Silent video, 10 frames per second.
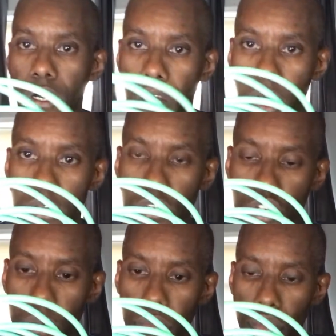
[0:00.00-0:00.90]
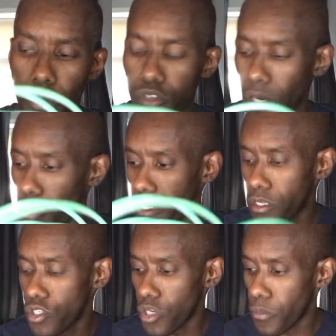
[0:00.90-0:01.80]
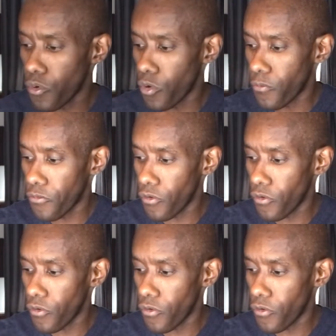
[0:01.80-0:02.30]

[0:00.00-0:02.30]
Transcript: on the jump rope. So I wanted the jump rope